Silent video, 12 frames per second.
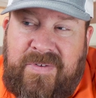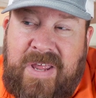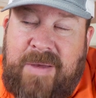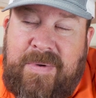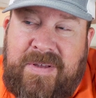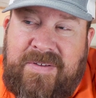
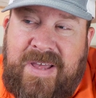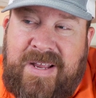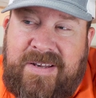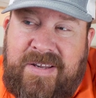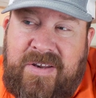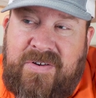same
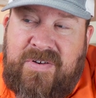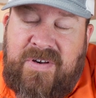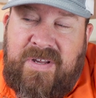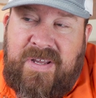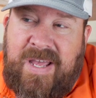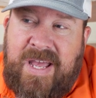exact
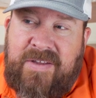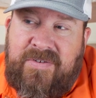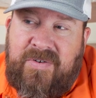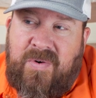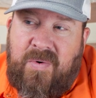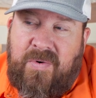tensioning
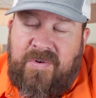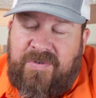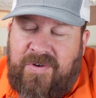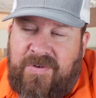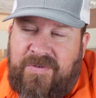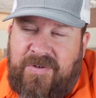as the
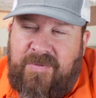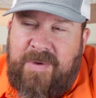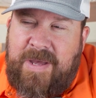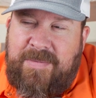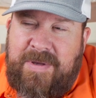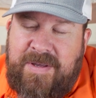cornerstone. So
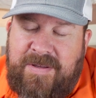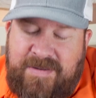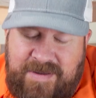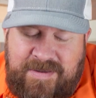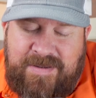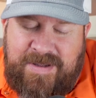maybe
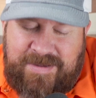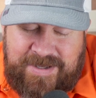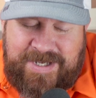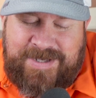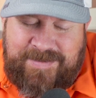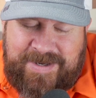it, it
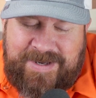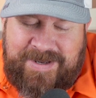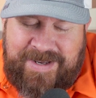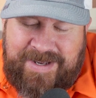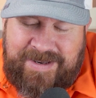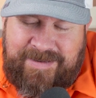leads me
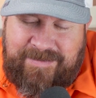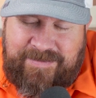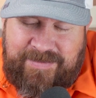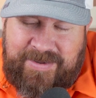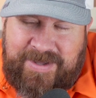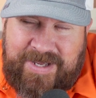to
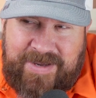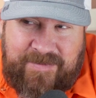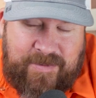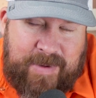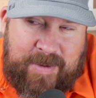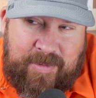believe,
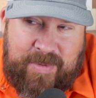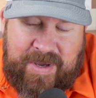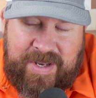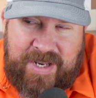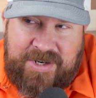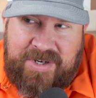or maybe
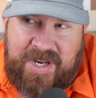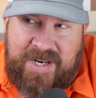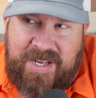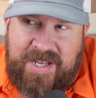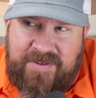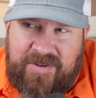make an
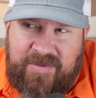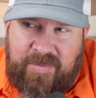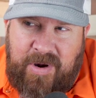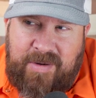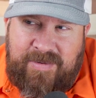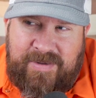educated guess, is
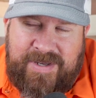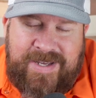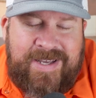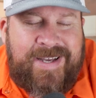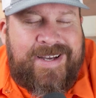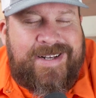
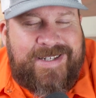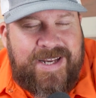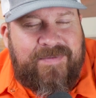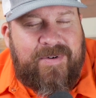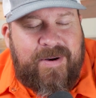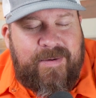probably
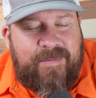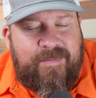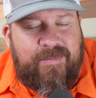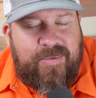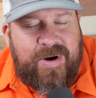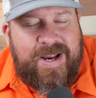different
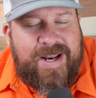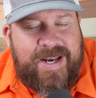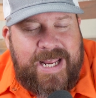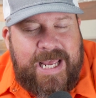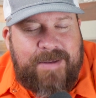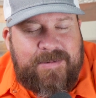brand
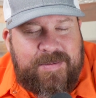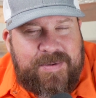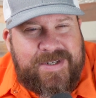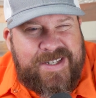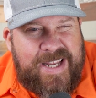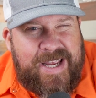names,
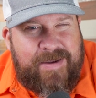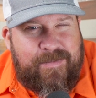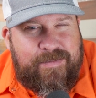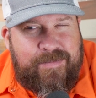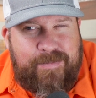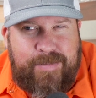but
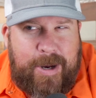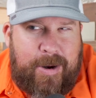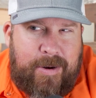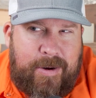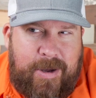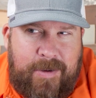same
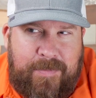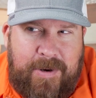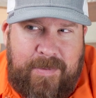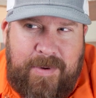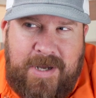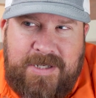parent
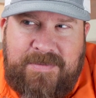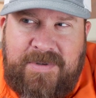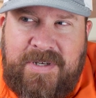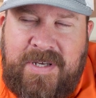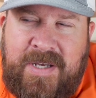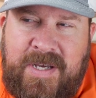company
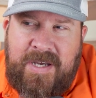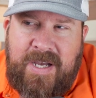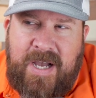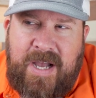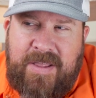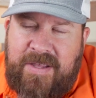possibly.
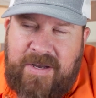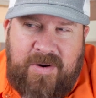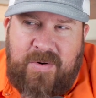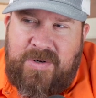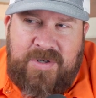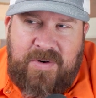Uh, the
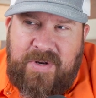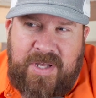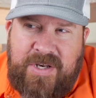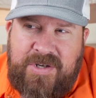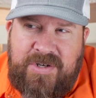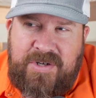cornerstone
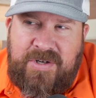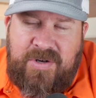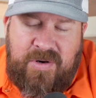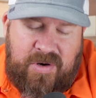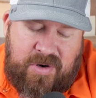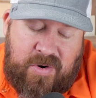hinge
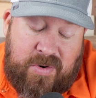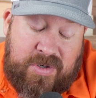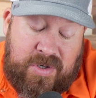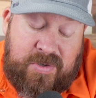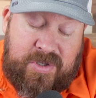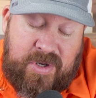or
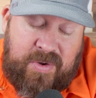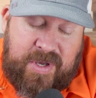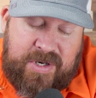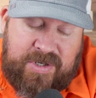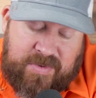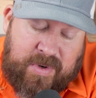cornerstone two
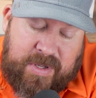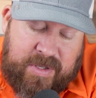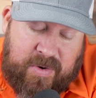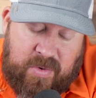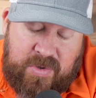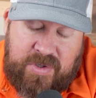hinges, well, and the
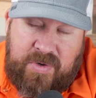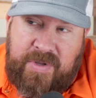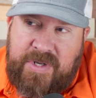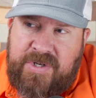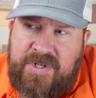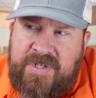cornerstone
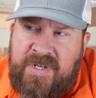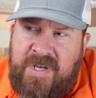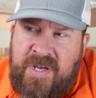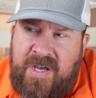hinges,